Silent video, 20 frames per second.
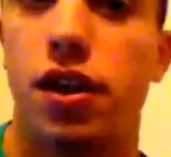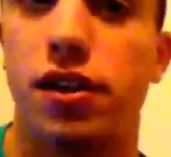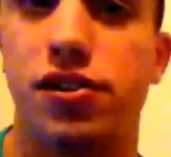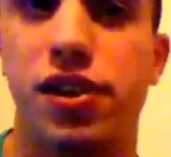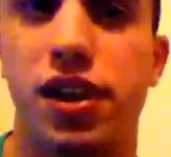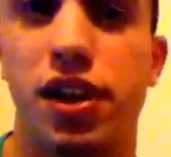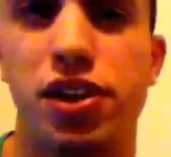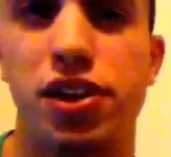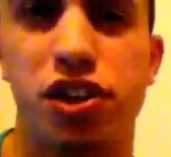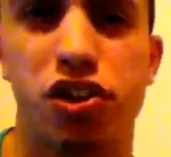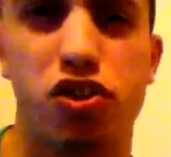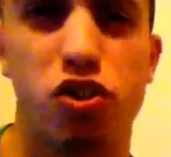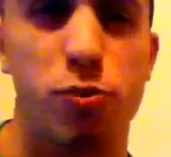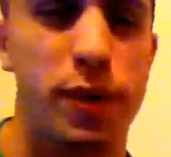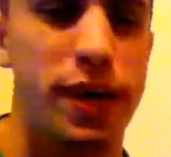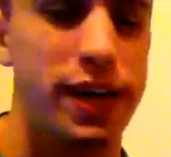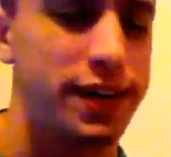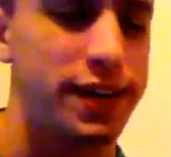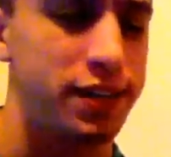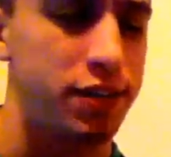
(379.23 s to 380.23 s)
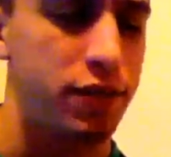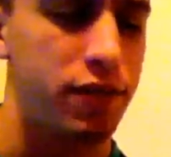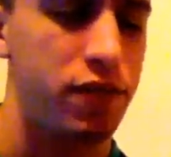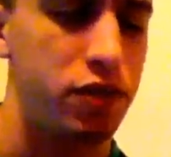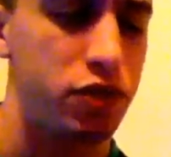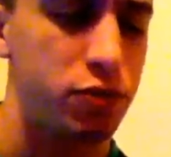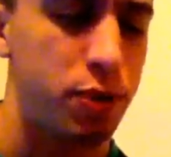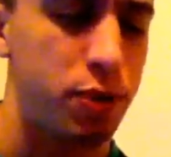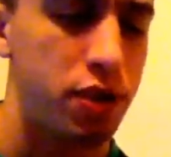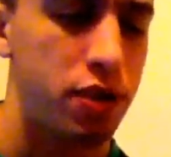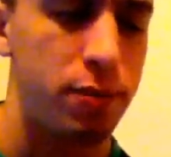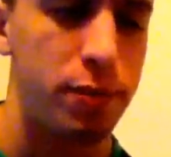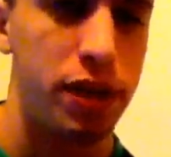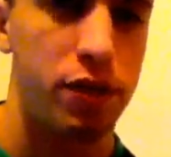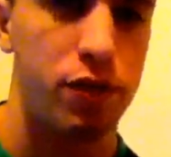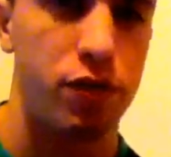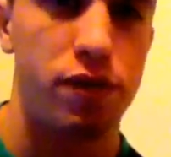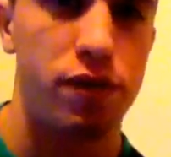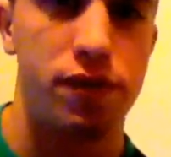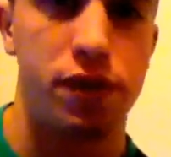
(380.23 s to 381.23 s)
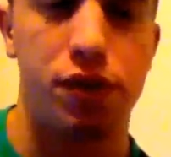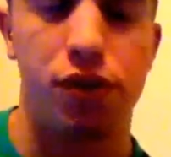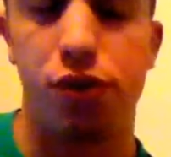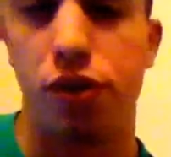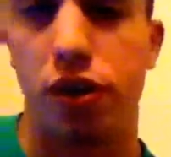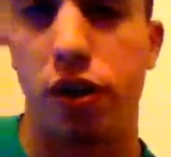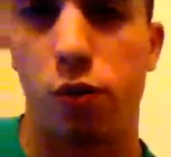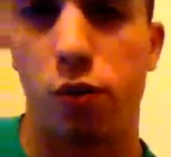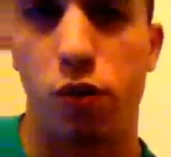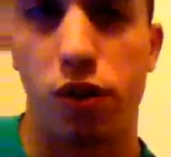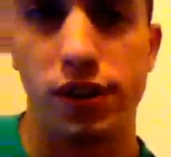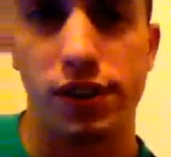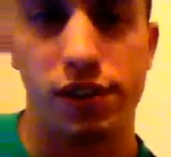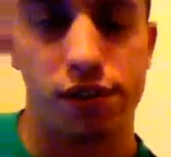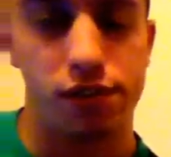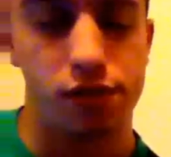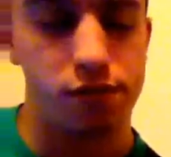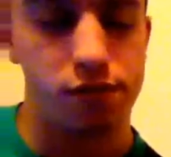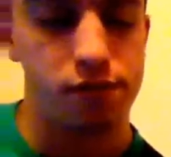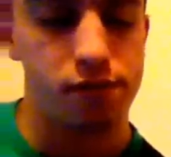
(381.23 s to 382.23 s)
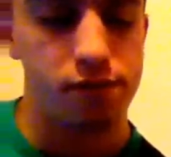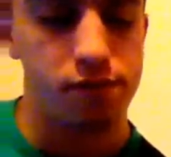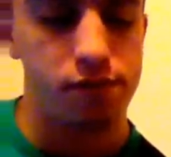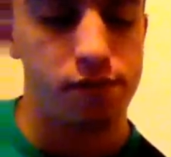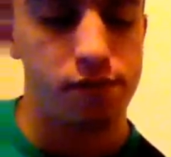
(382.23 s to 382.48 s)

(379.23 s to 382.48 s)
Alright, so now you just go back into the first part of the main riff and you do that once.